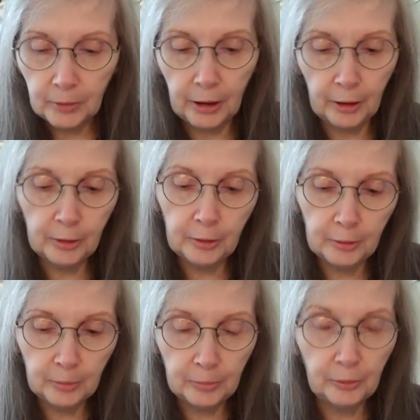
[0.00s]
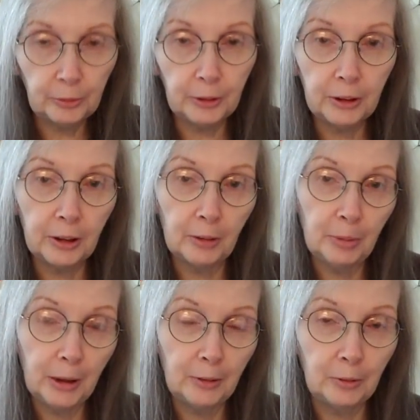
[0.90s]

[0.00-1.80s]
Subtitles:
How the Flea got paid